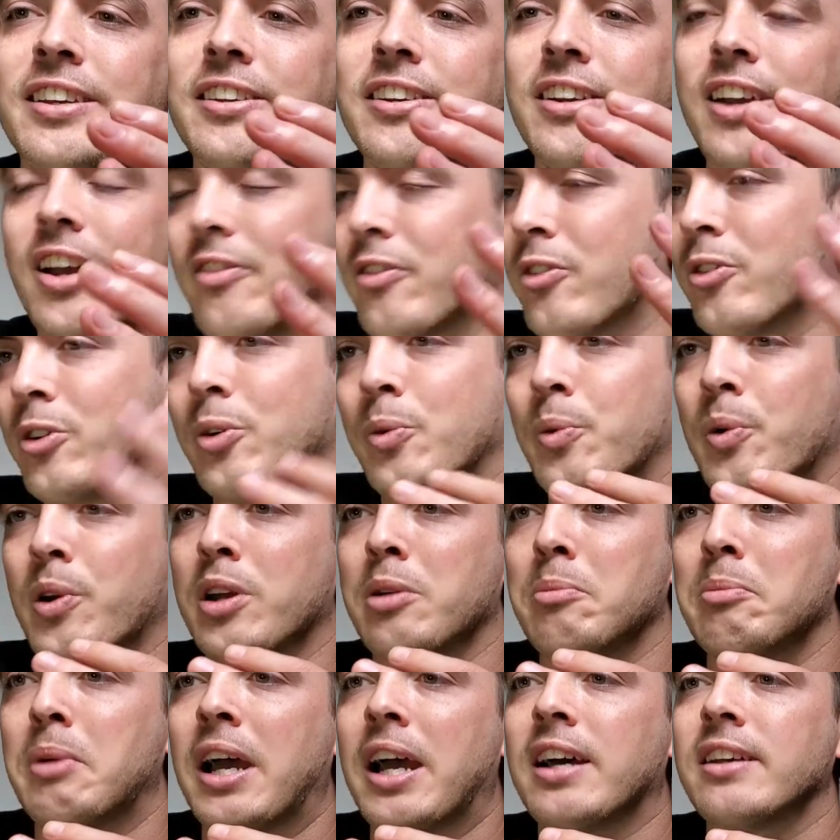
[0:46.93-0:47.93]
everyone wearing
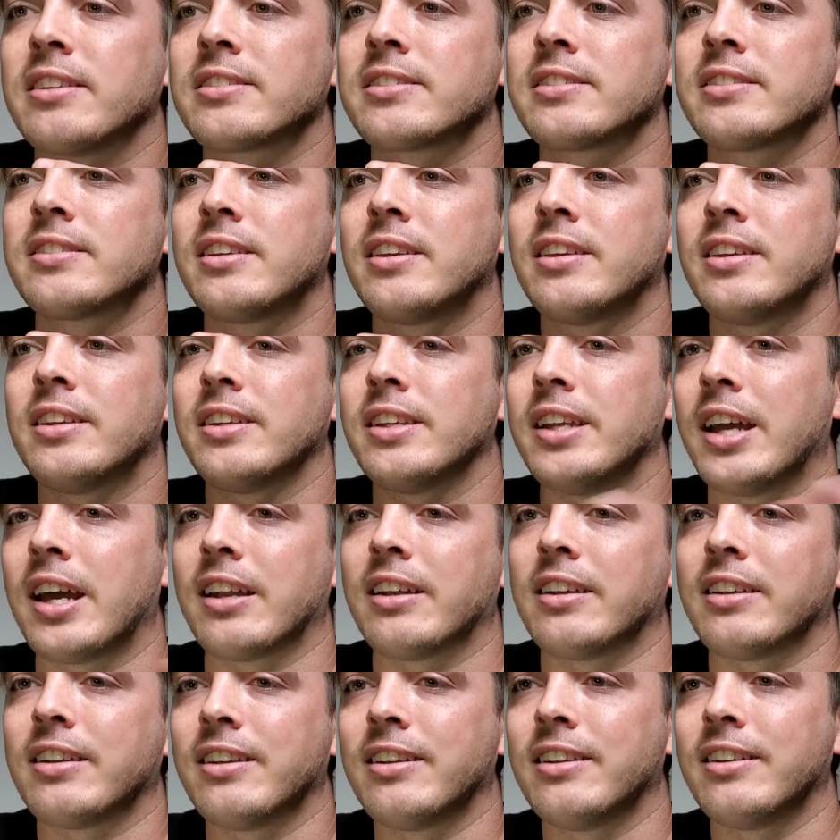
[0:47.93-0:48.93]
masks,
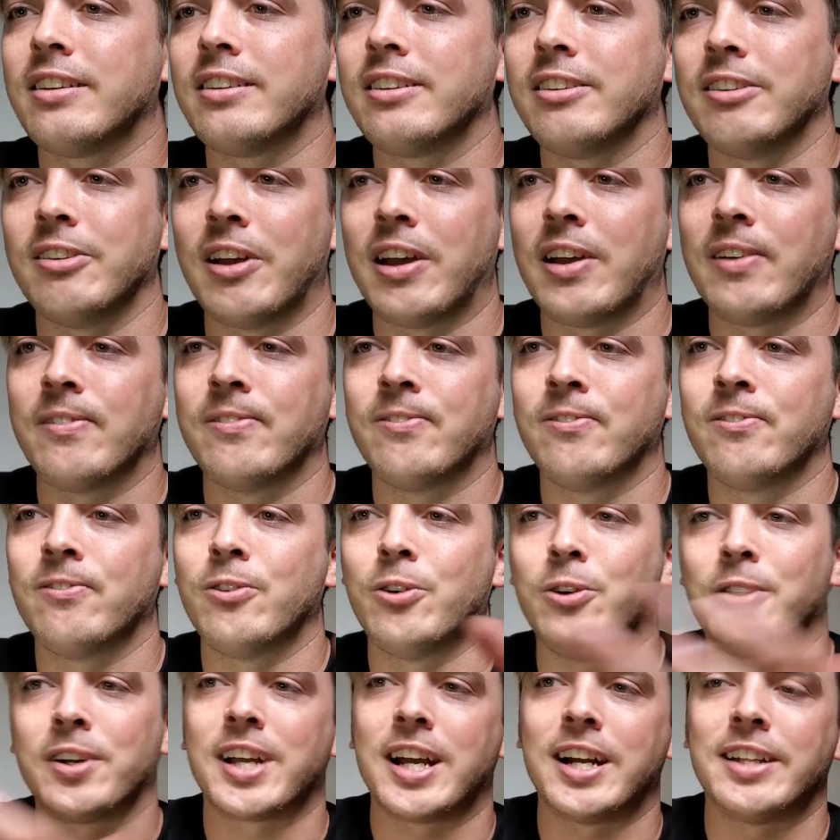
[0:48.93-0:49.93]
yet you have
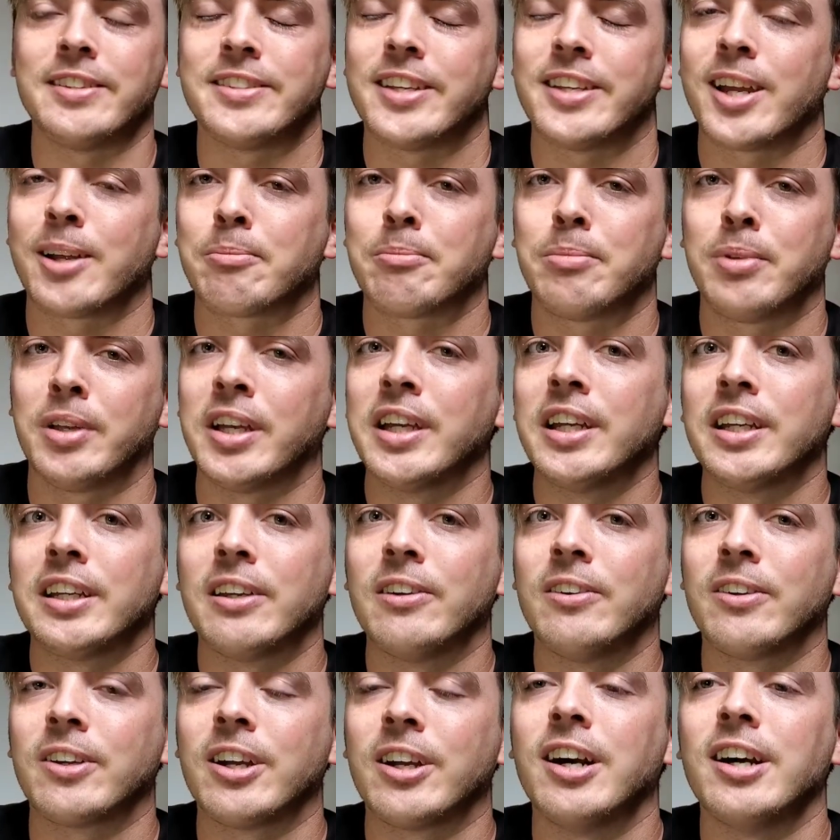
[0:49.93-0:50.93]
full contact play
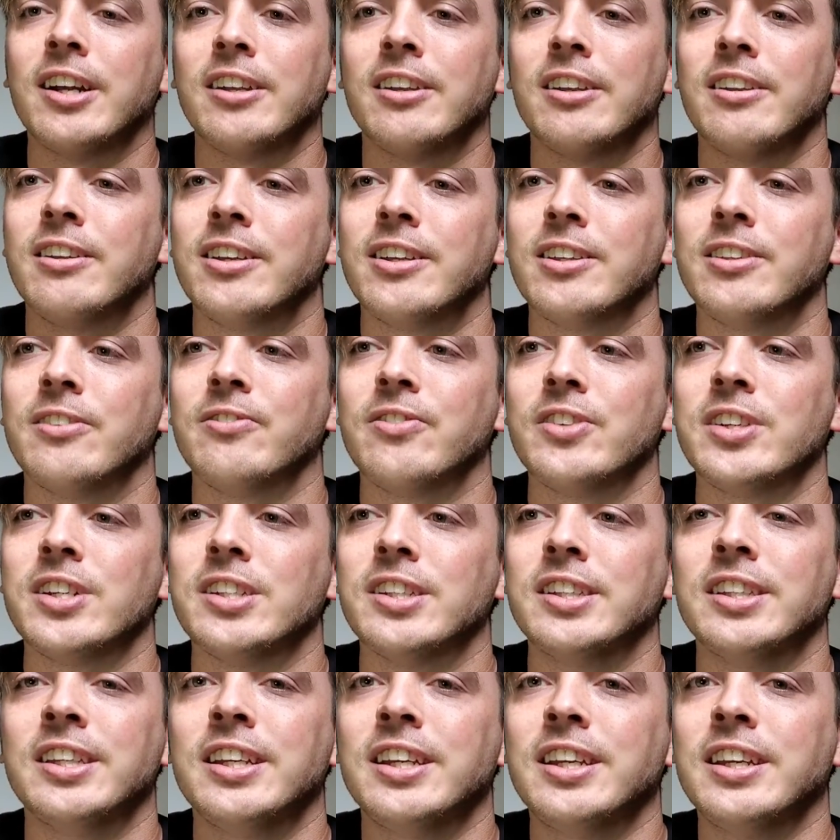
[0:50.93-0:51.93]
going on in the
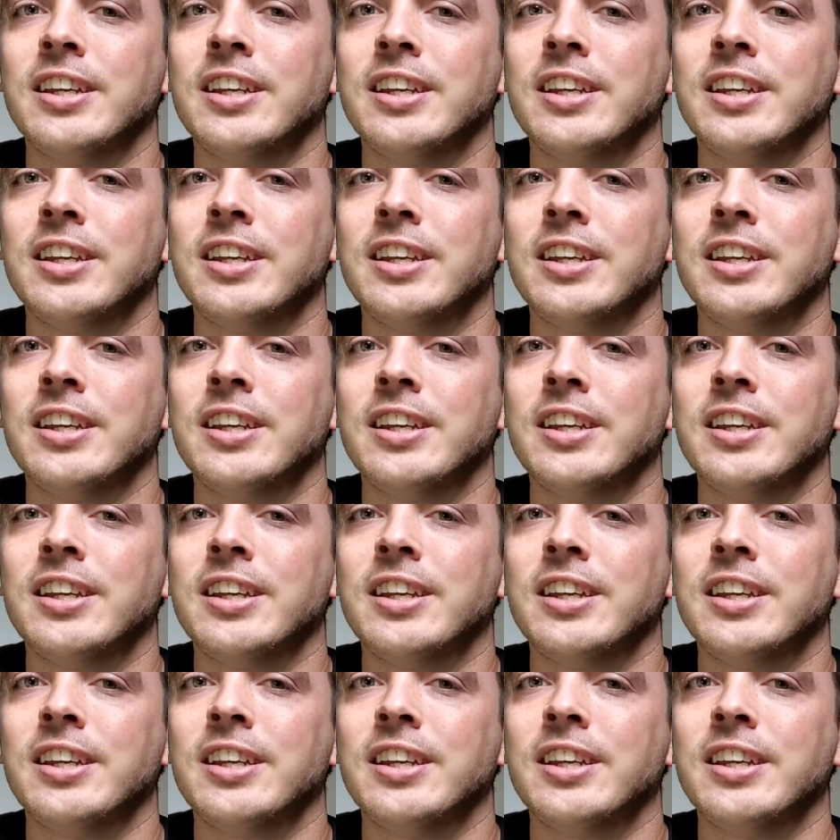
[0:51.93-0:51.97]
field.